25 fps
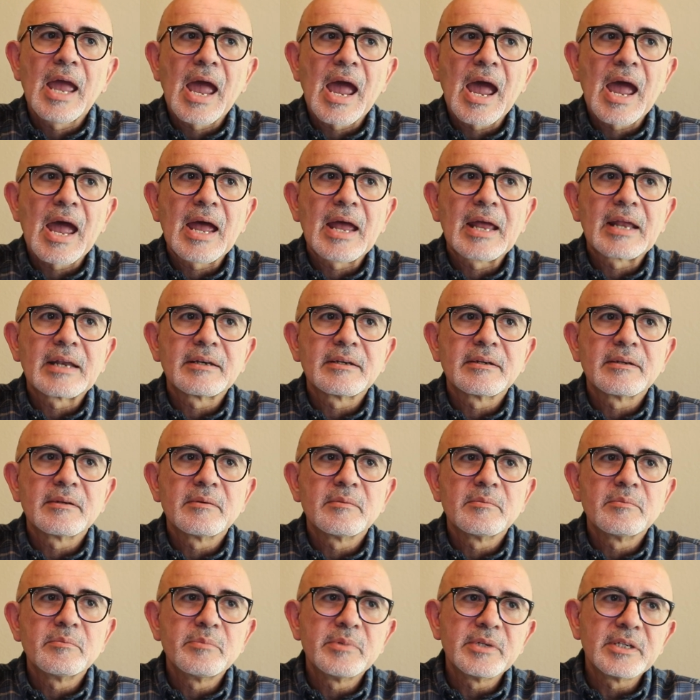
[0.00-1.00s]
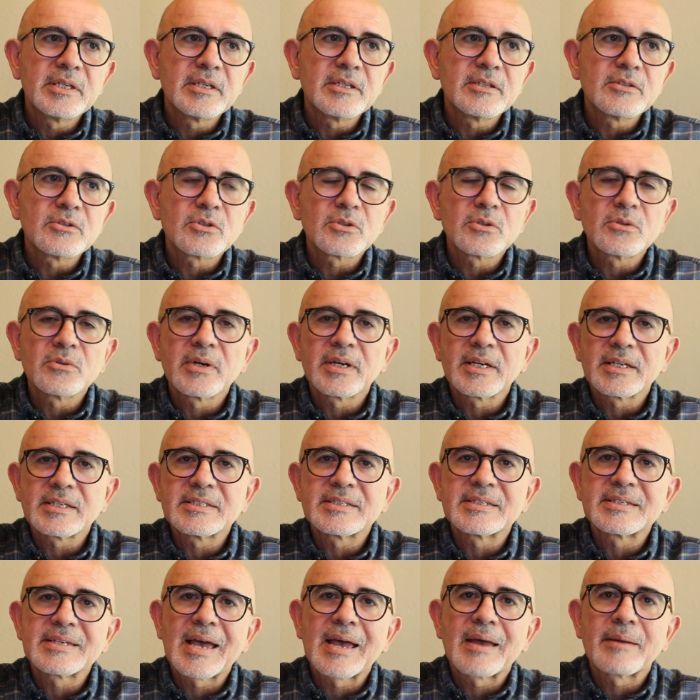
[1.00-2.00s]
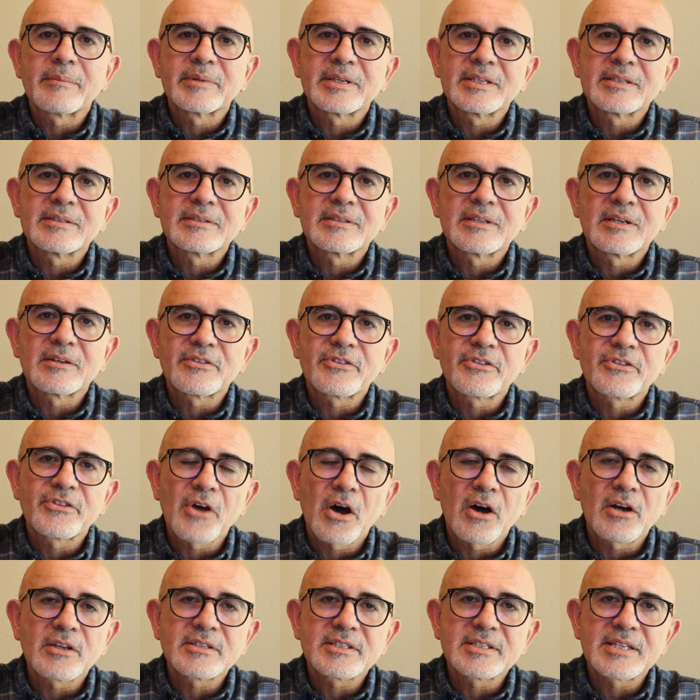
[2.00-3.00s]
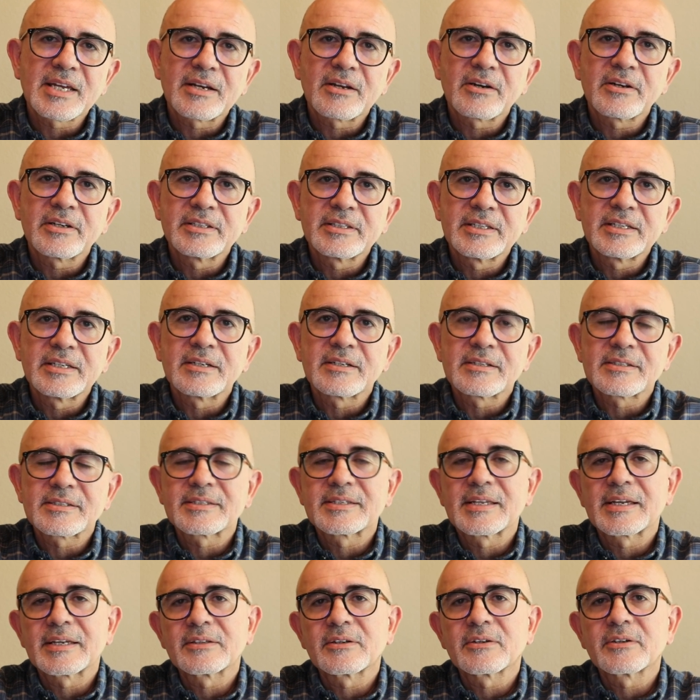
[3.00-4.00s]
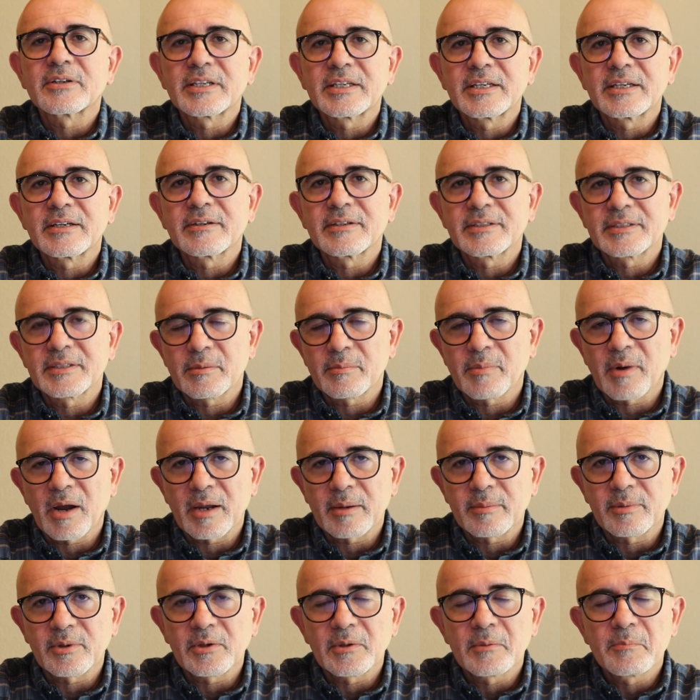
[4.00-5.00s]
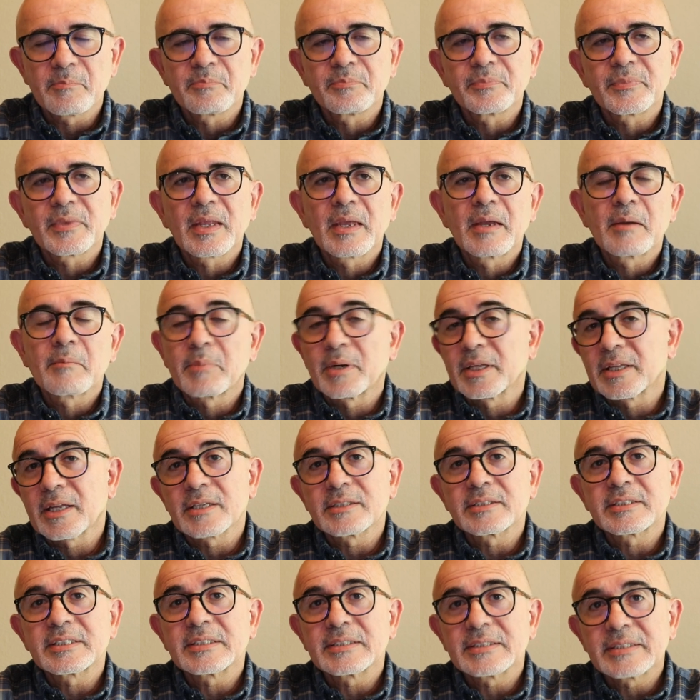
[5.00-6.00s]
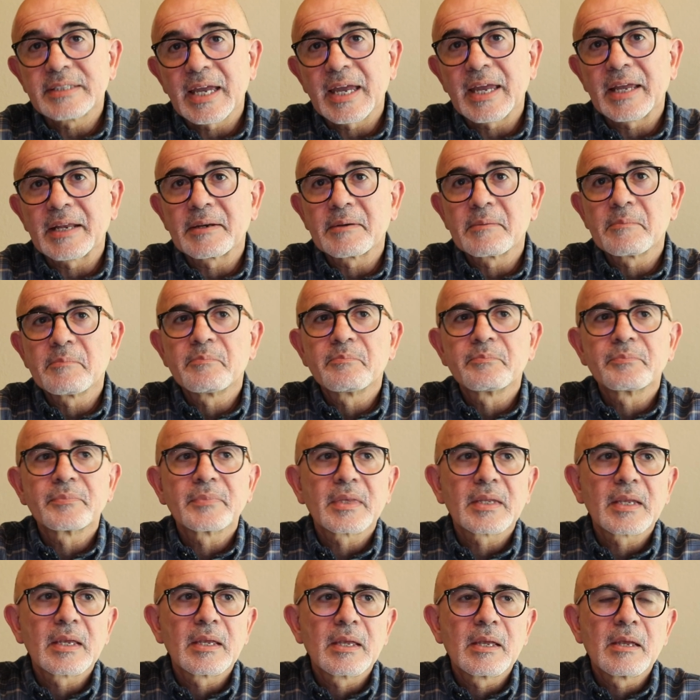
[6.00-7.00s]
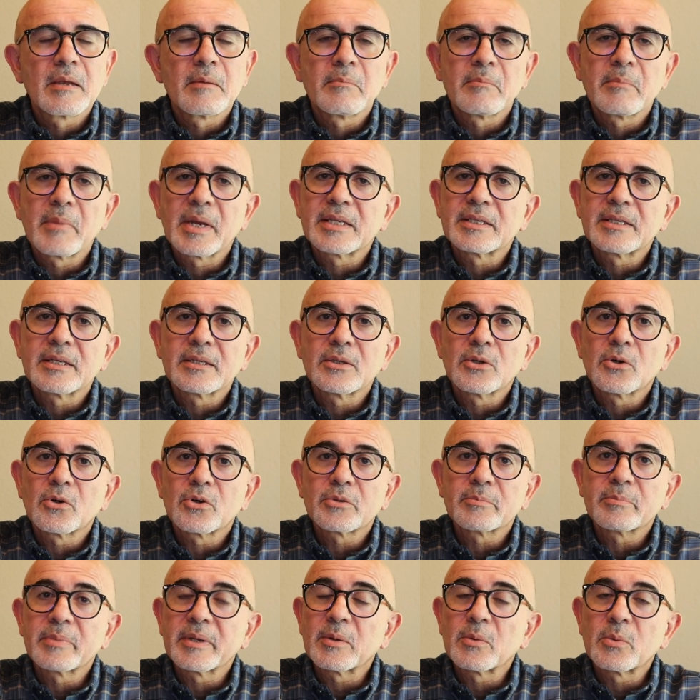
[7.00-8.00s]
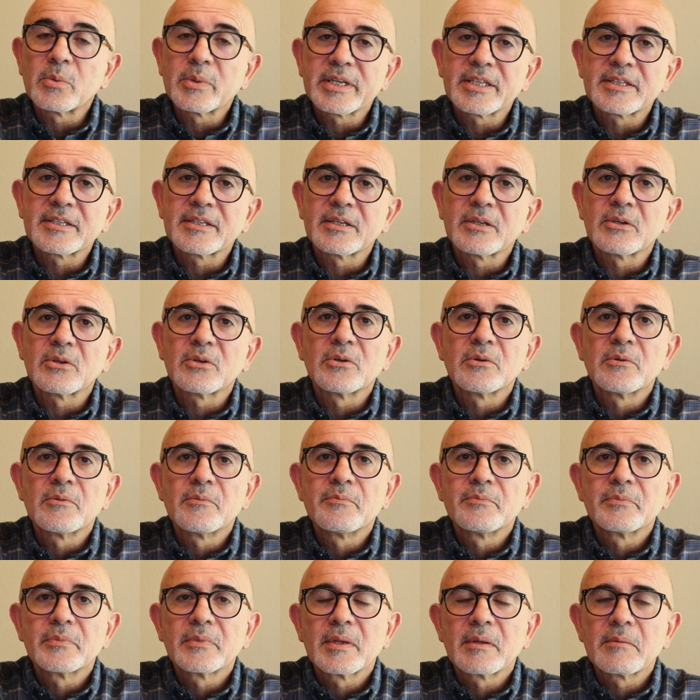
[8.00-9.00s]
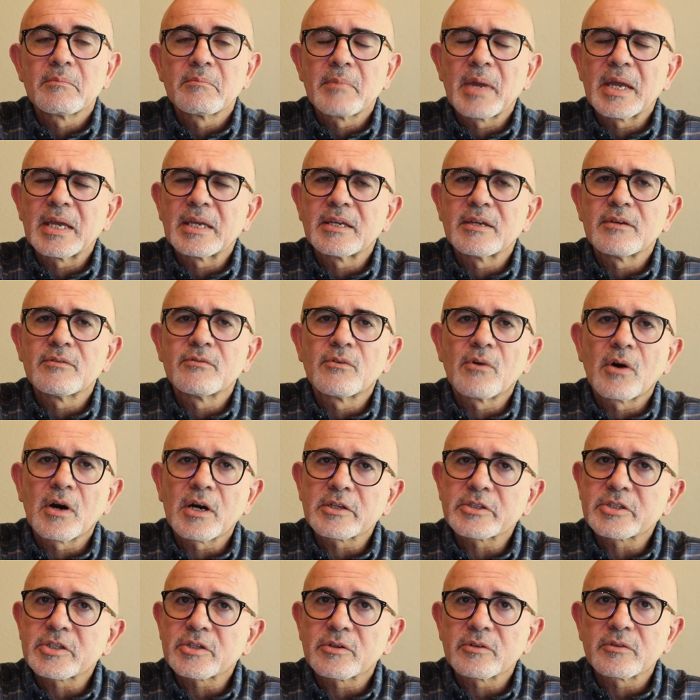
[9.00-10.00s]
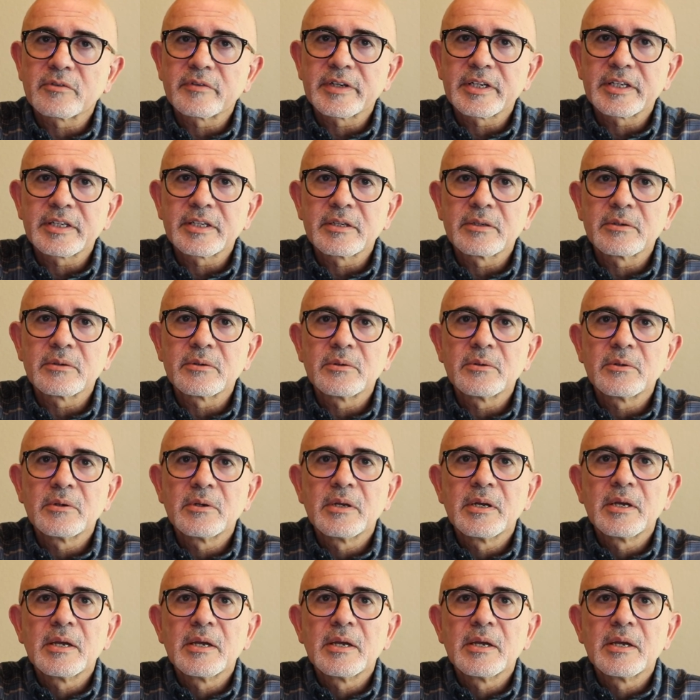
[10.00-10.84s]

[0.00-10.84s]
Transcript: and begin to examine the thoughts and ideas that are here in the Bible. But until then, may the Lord be with you. May He watch over you.